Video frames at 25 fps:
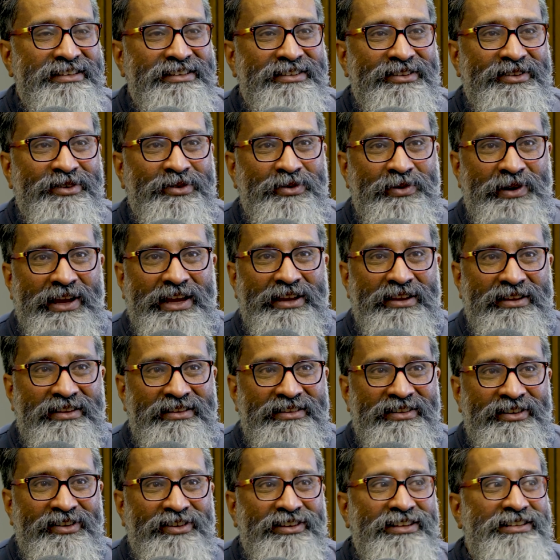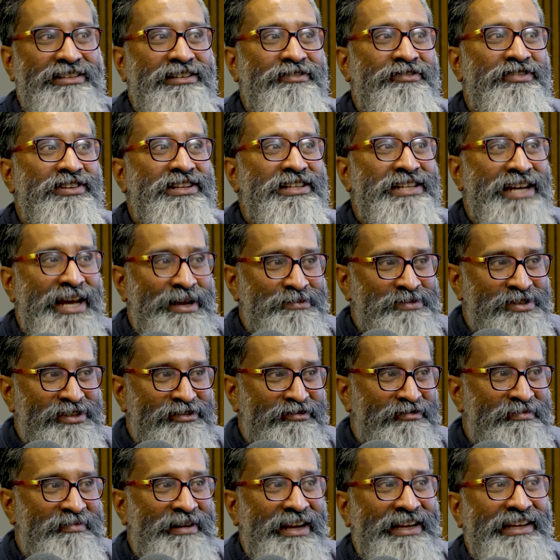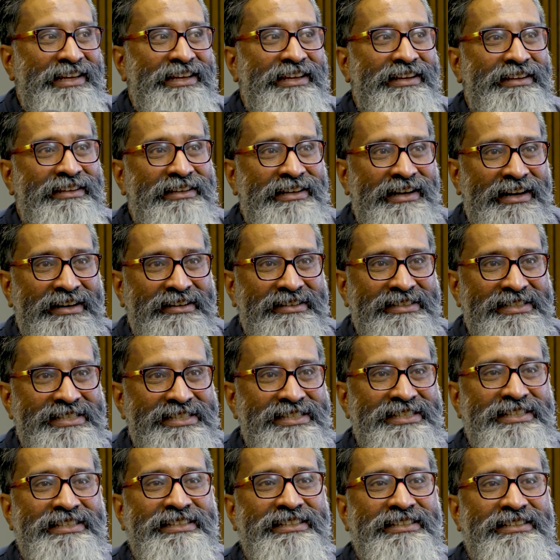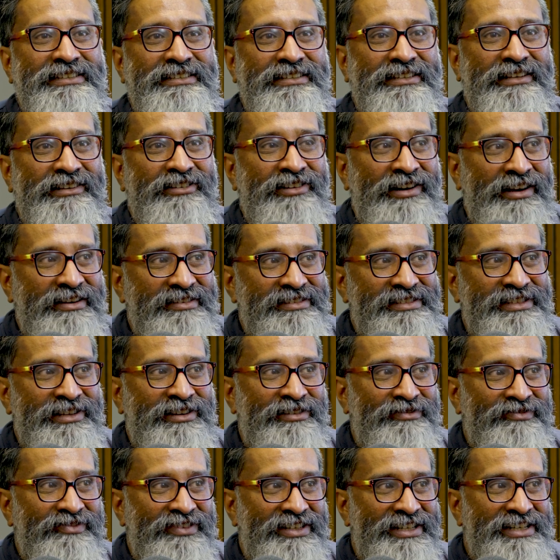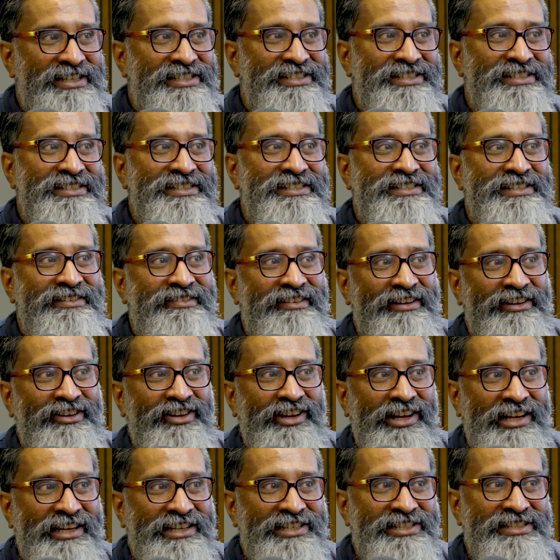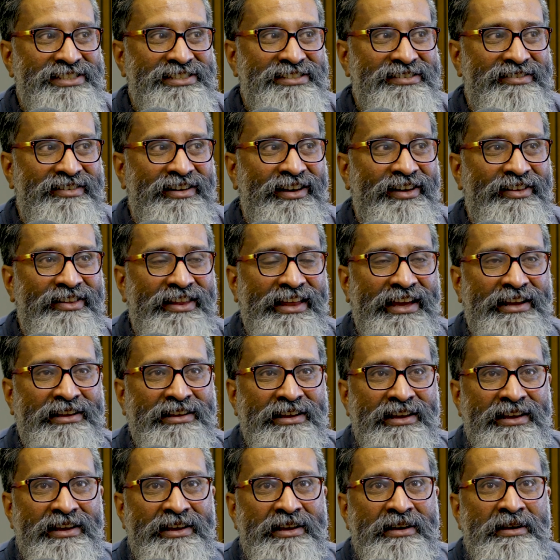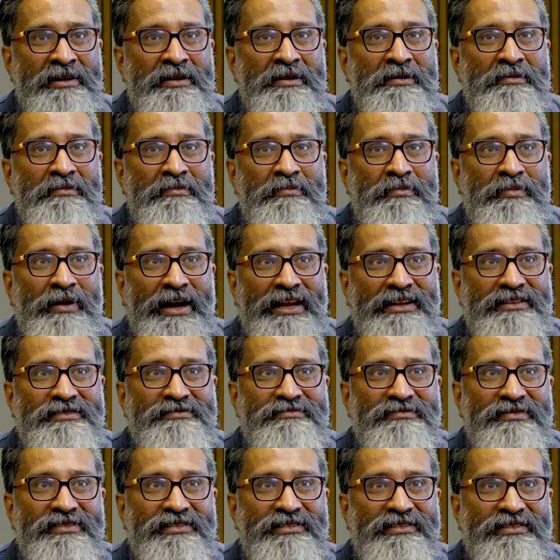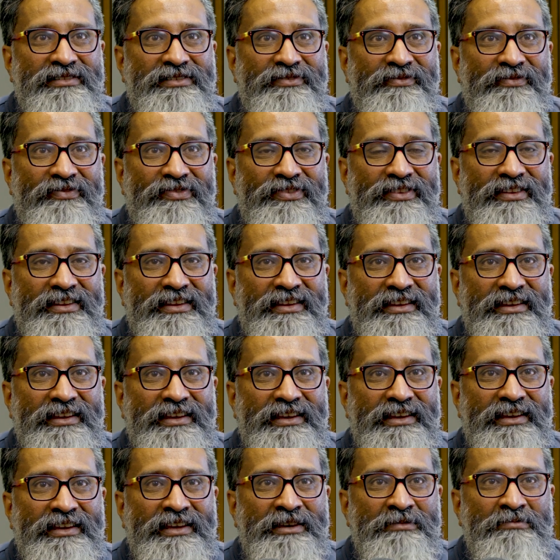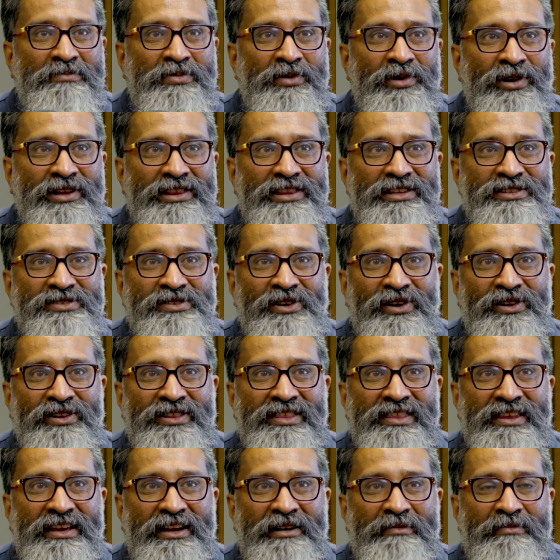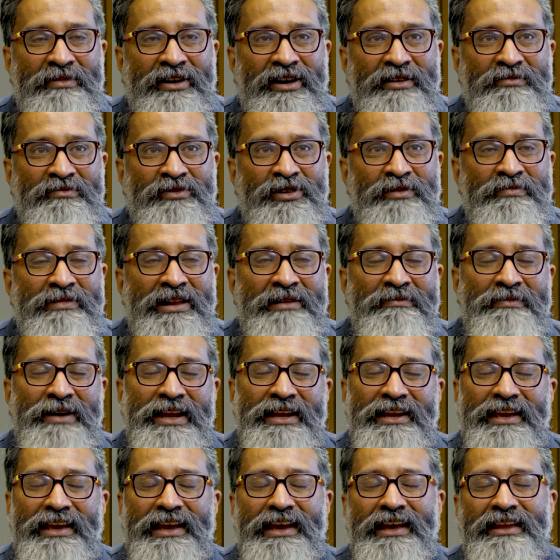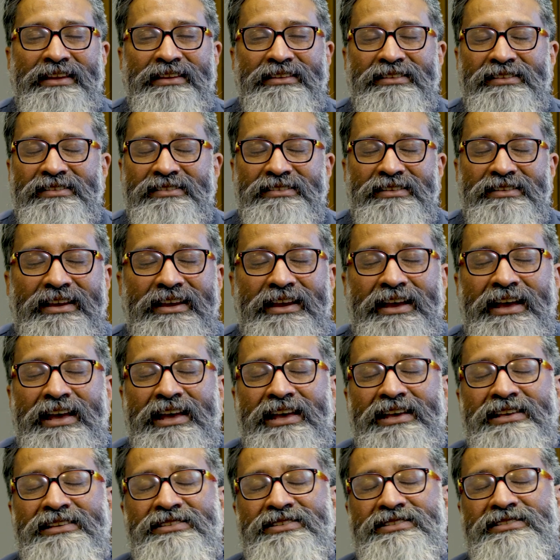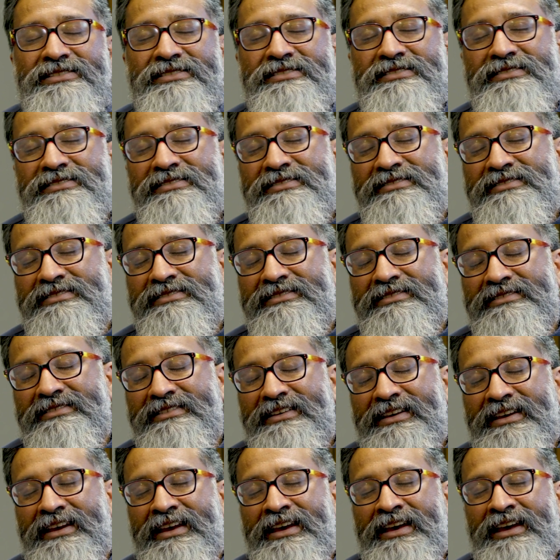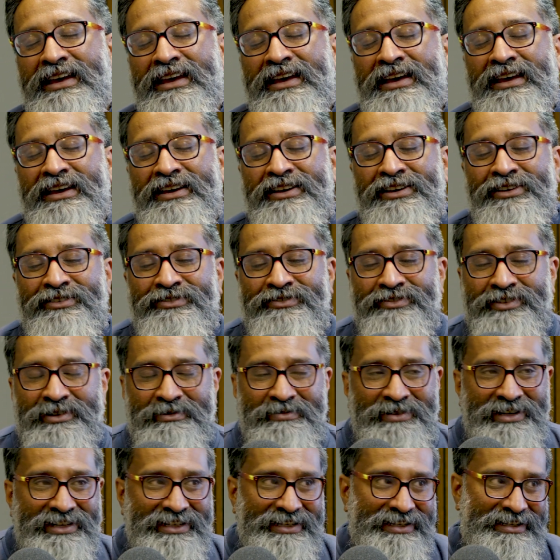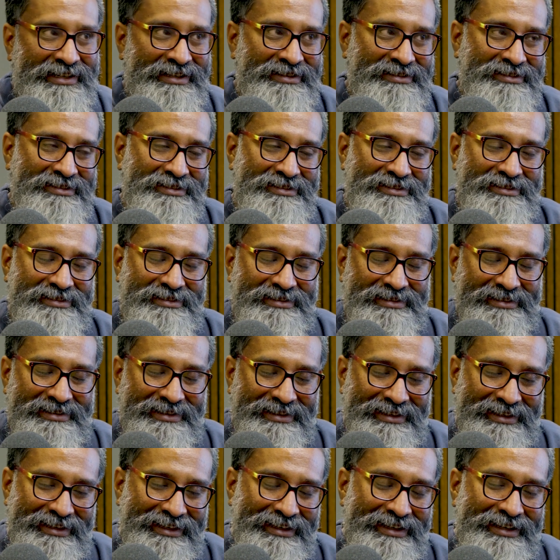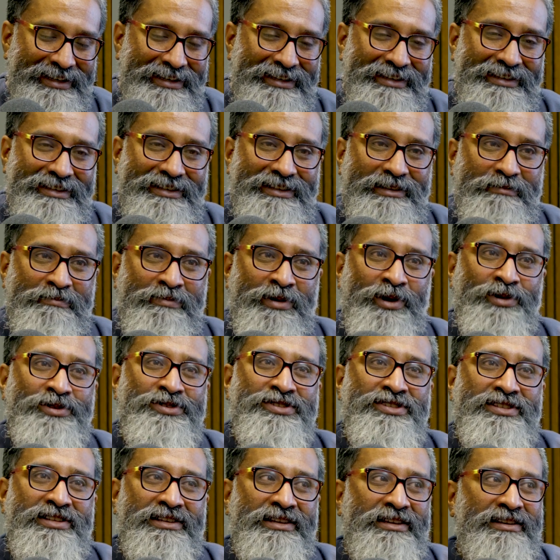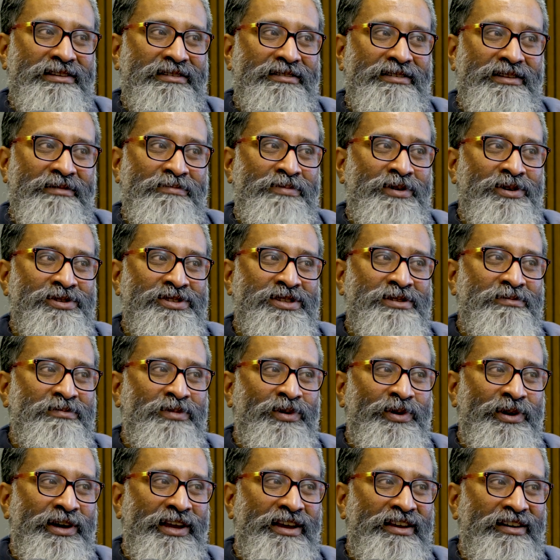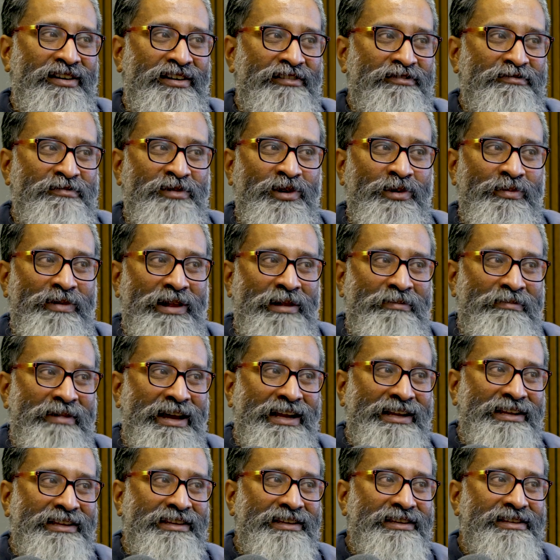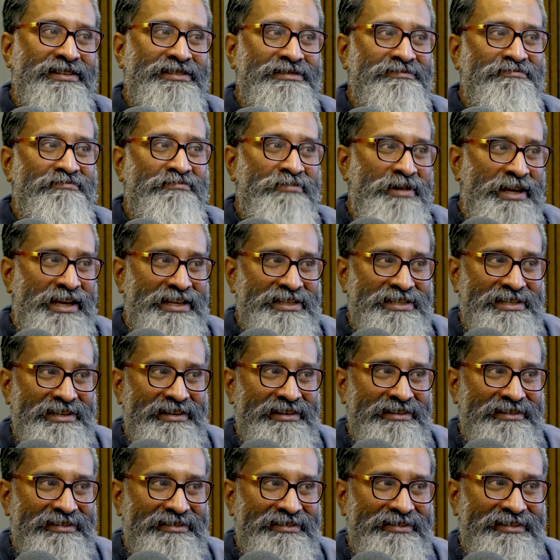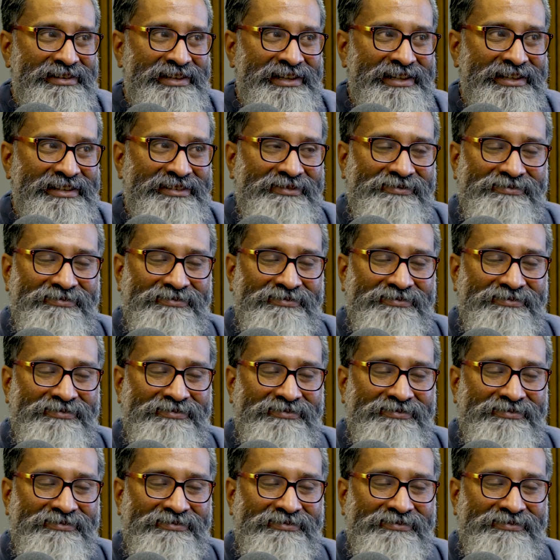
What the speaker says: the way, the different types of money and currency conversions and regulations around that. But he brought this whole thing about mobile money, and as everybody does, the poster boy of mobile money is M-Pesa, right?